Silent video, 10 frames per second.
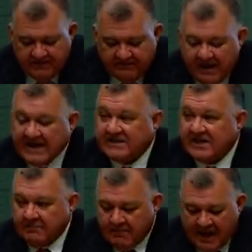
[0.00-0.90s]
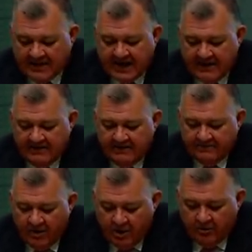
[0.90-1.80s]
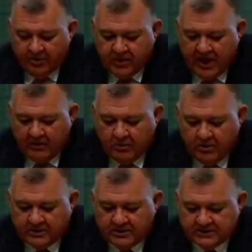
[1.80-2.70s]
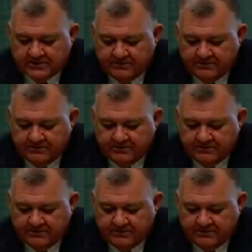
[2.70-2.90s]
vaccine mandate for healthcare workers.